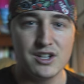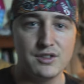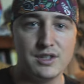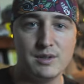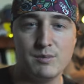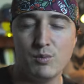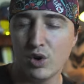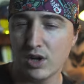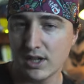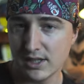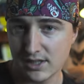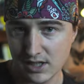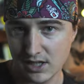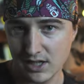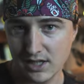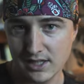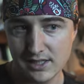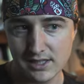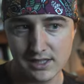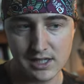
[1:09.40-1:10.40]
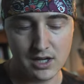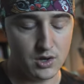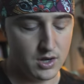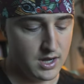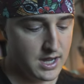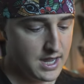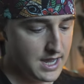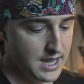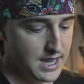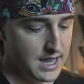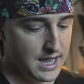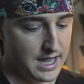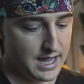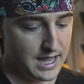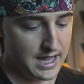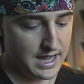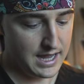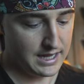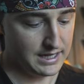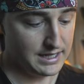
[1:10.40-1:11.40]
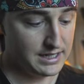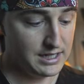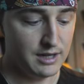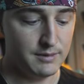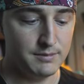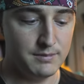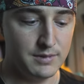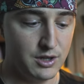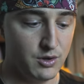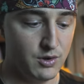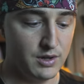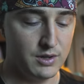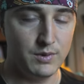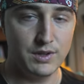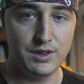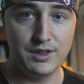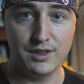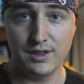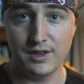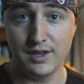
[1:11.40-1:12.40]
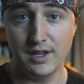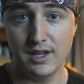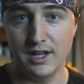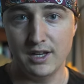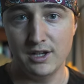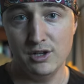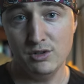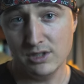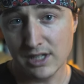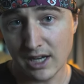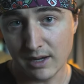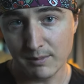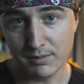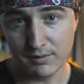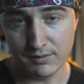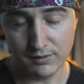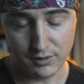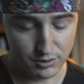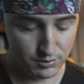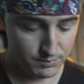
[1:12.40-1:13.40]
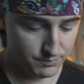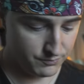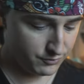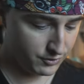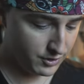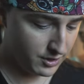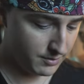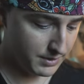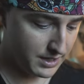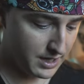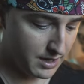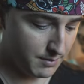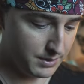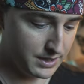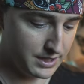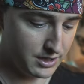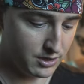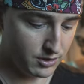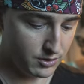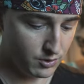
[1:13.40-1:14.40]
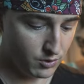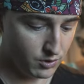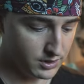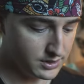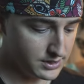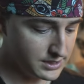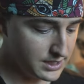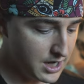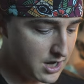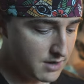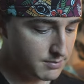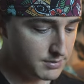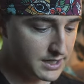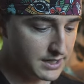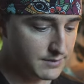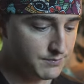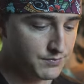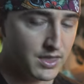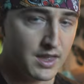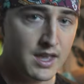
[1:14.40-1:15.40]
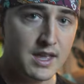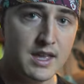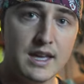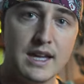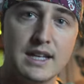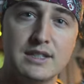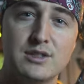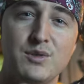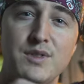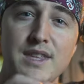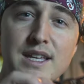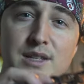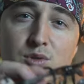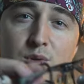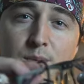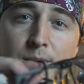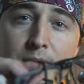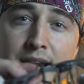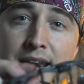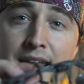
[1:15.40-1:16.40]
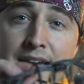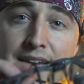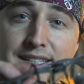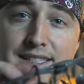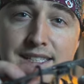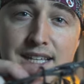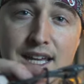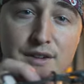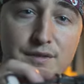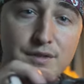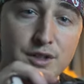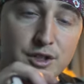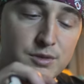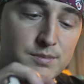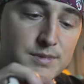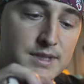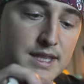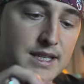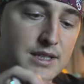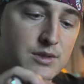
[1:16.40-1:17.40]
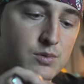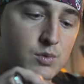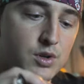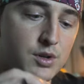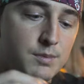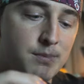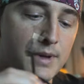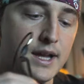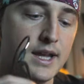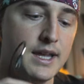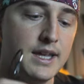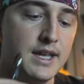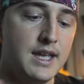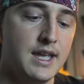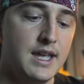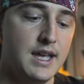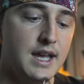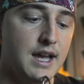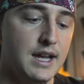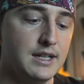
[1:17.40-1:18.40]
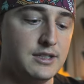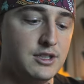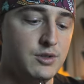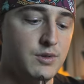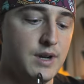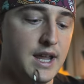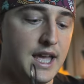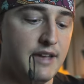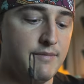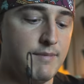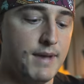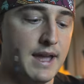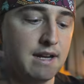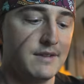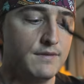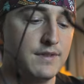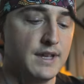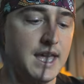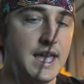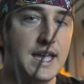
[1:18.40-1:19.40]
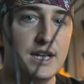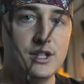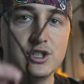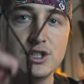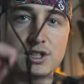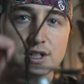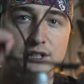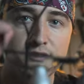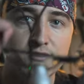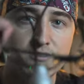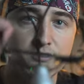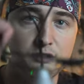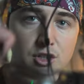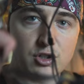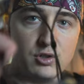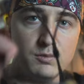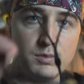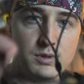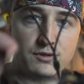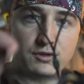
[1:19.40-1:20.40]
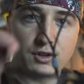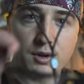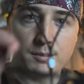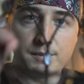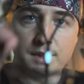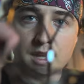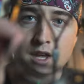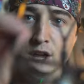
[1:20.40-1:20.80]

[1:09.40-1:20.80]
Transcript: on them weren't as good. So I ended up going with a new type of loupe from a company called Orascoptic. And so these were my next set of loupes. These were my 2.5 magnification loupes from